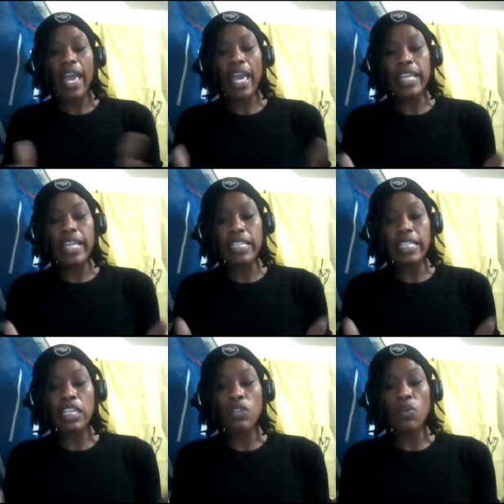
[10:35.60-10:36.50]
any
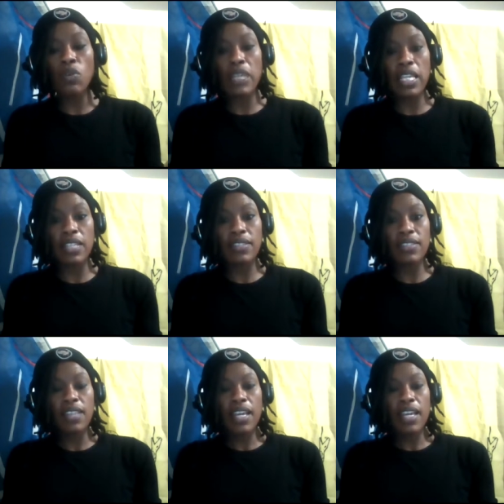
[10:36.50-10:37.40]
legal
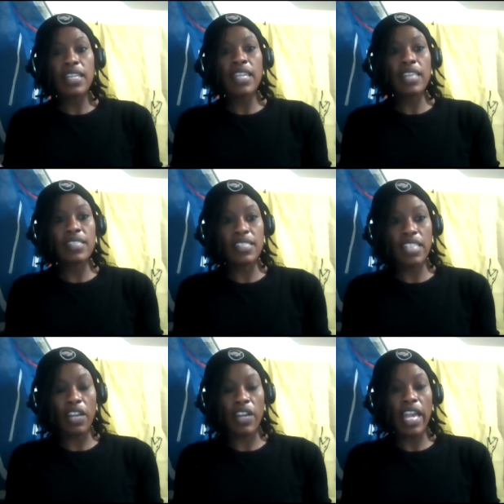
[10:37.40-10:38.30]
means
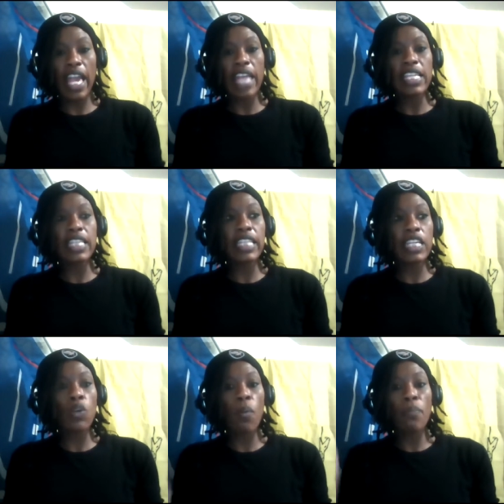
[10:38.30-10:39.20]
necessary, any
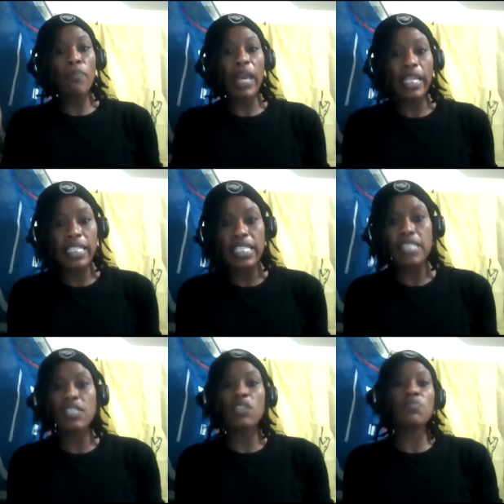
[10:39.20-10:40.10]
legal
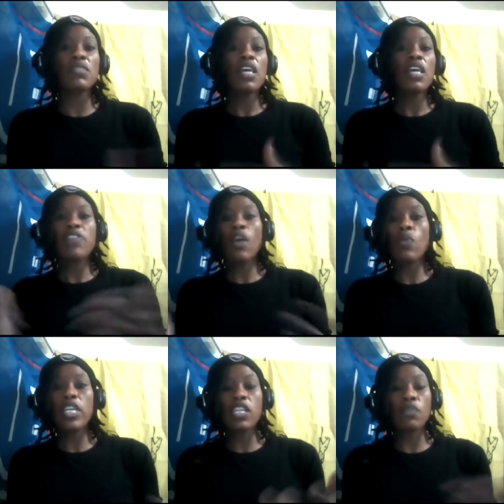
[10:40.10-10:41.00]
mechanisms that
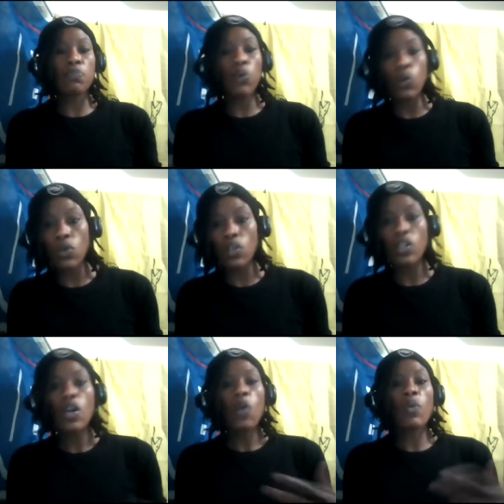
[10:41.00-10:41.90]
we can
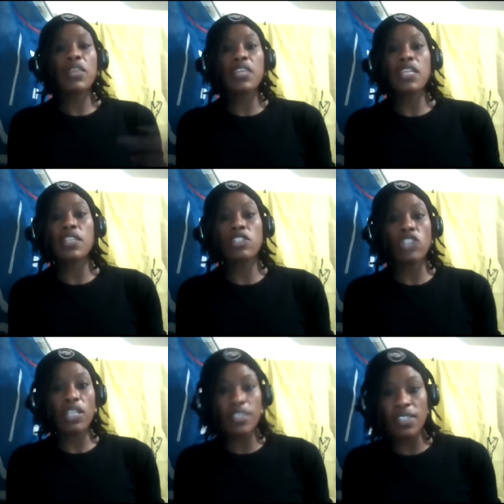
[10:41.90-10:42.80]
pull within the
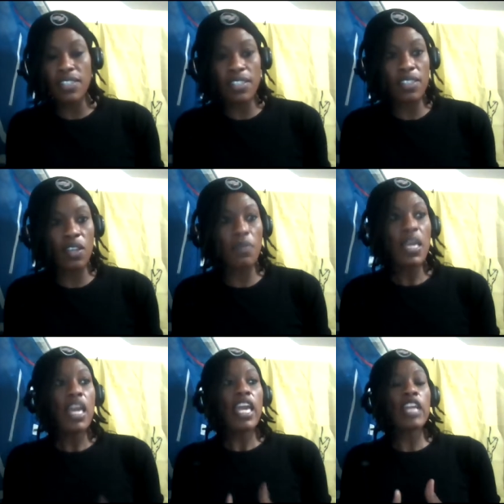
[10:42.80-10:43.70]
justice system
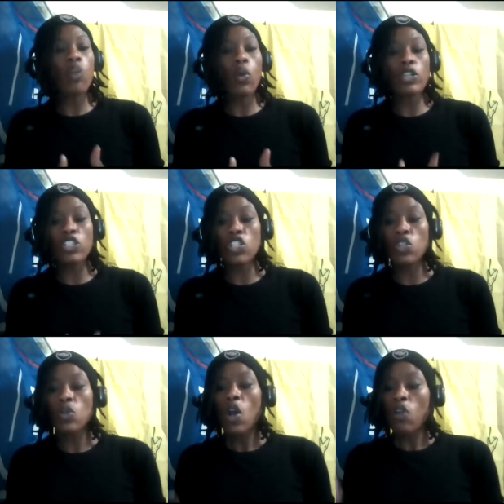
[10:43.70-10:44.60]
in order
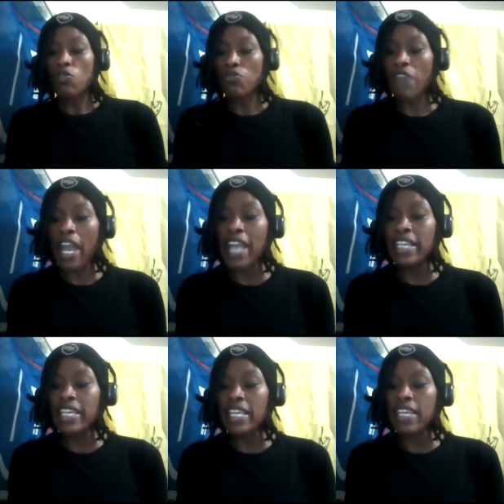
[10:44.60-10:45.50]
to
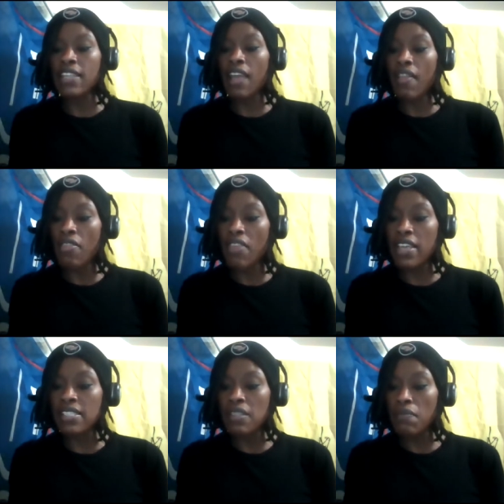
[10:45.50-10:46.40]
rein in
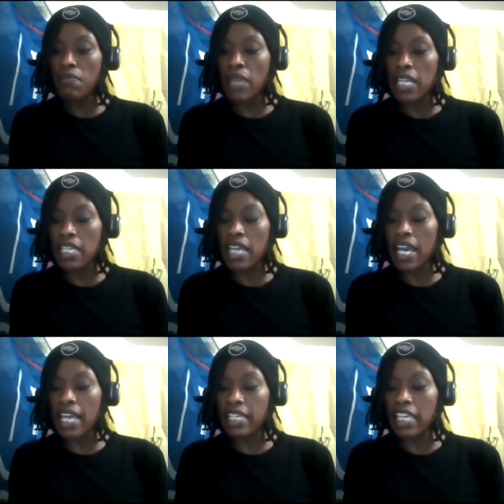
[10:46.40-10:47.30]
this media
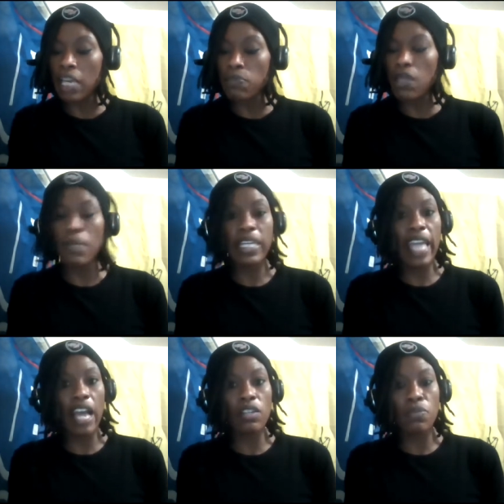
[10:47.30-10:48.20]
and keep them
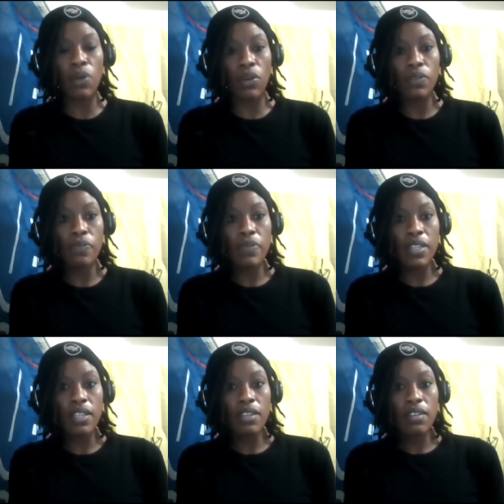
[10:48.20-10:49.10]
accountable
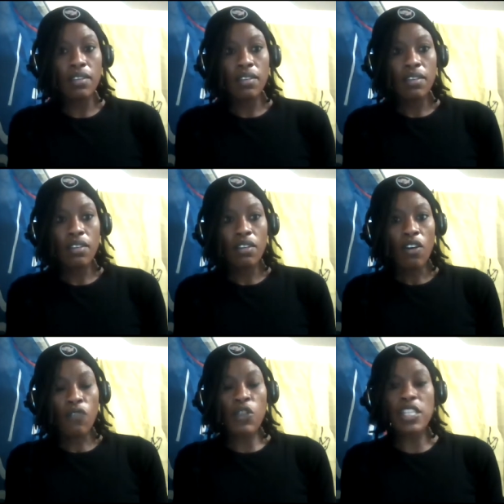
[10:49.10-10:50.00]

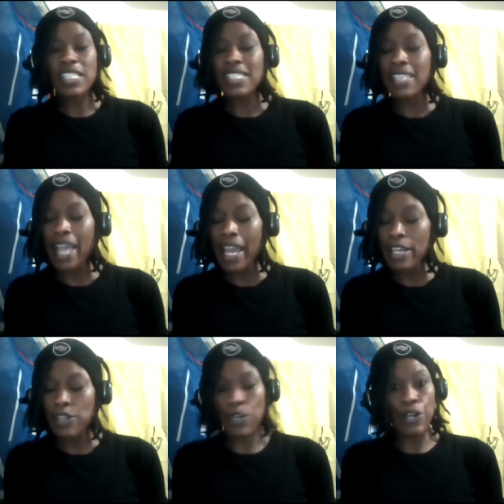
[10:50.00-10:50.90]
for the
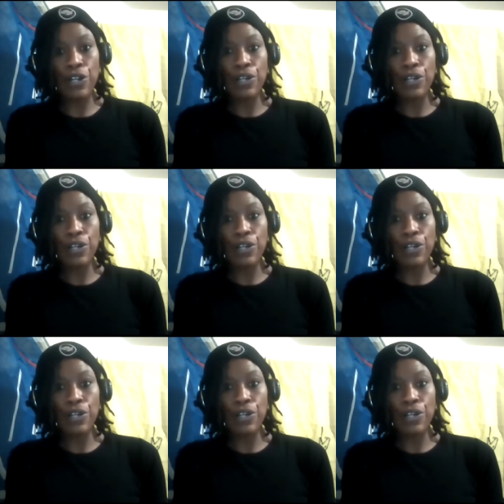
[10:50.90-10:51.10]
slander,